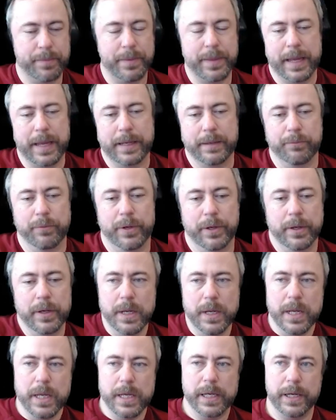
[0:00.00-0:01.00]
thing where,
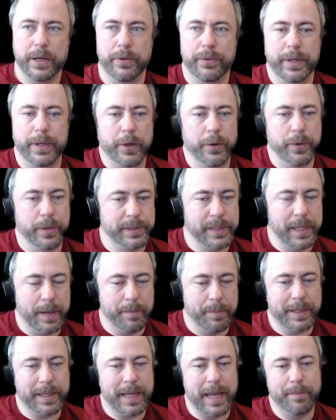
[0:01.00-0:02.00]
they go to set
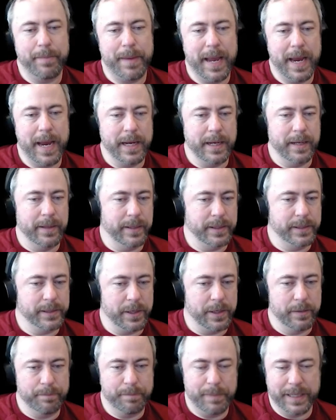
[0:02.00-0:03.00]
up a campaign and they
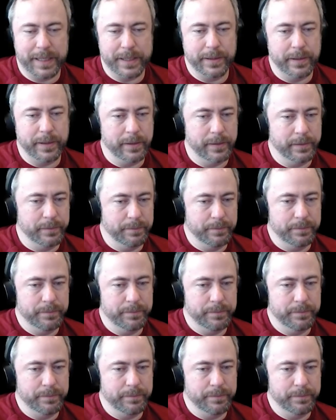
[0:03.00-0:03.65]
start picking their,